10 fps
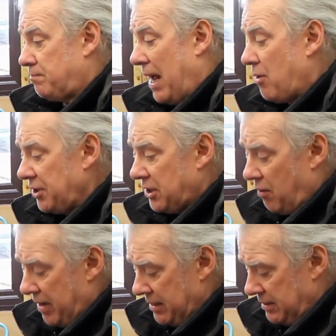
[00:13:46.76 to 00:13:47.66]
powder
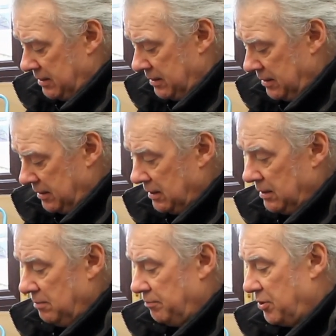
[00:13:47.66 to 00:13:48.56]
coating.
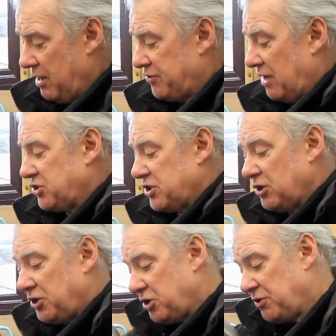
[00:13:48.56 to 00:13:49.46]
But I've still
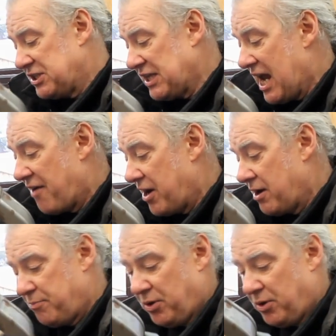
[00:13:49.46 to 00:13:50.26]
got to do this area.